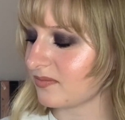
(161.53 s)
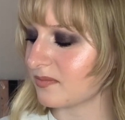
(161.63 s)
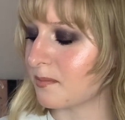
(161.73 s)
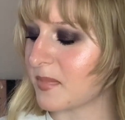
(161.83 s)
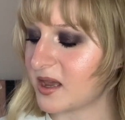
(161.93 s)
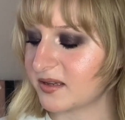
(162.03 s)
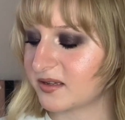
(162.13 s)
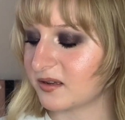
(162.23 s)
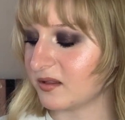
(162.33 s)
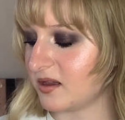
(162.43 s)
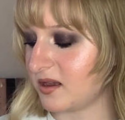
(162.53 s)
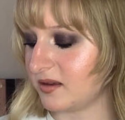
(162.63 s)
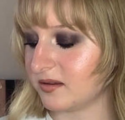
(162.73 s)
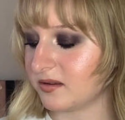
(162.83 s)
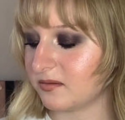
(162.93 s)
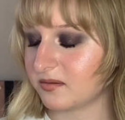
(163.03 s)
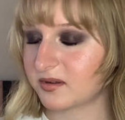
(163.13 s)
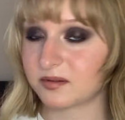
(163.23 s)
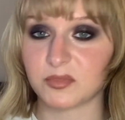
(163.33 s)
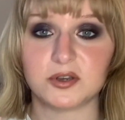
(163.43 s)
messily
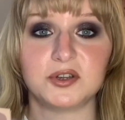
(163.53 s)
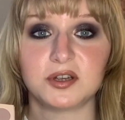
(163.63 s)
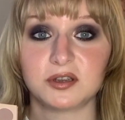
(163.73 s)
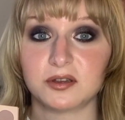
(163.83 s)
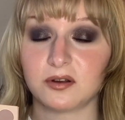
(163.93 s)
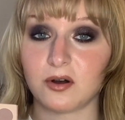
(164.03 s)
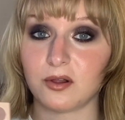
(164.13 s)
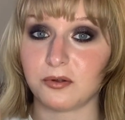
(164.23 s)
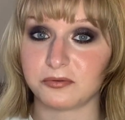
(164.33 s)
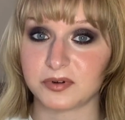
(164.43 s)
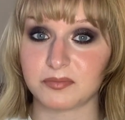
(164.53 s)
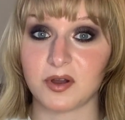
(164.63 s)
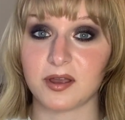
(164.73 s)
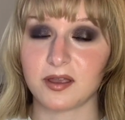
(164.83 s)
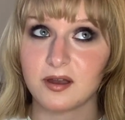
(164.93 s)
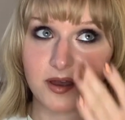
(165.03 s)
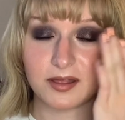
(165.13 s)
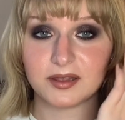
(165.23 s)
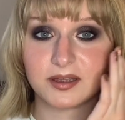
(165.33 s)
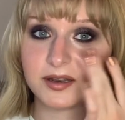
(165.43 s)
smudging it all over my
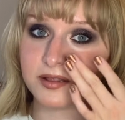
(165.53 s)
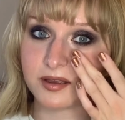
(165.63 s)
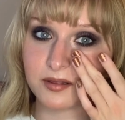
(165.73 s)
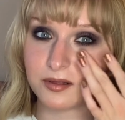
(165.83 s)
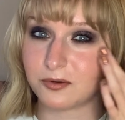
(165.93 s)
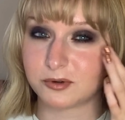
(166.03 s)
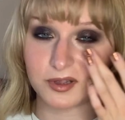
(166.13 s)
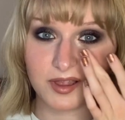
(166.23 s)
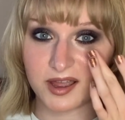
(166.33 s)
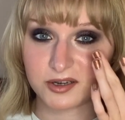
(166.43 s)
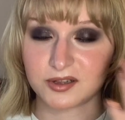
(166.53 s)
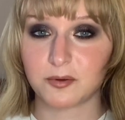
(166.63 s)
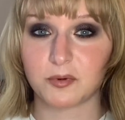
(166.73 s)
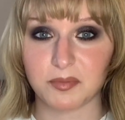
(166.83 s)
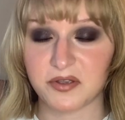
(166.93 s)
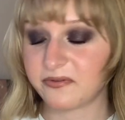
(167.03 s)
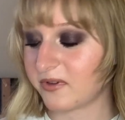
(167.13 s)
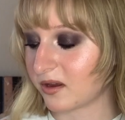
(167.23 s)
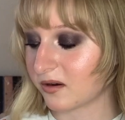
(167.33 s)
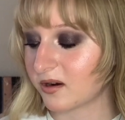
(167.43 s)
eyelid and like lower lash line with my
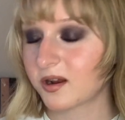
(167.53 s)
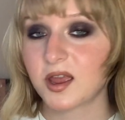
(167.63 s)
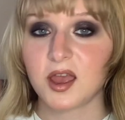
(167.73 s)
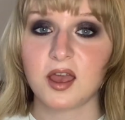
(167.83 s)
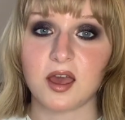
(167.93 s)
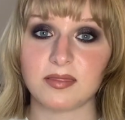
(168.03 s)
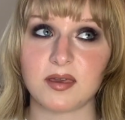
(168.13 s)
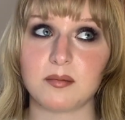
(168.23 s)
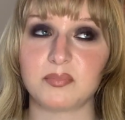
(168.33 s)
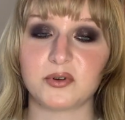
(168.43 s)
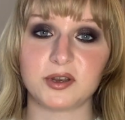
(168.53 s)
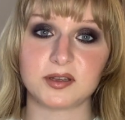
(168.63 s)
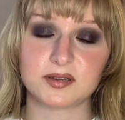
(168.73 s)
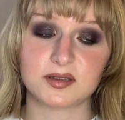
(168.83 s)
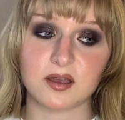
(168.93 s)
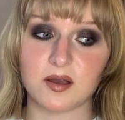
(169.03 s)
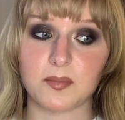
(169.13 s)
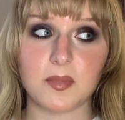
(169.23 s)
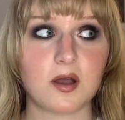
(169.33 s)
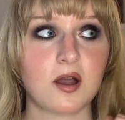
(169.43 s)
finger, and then putting some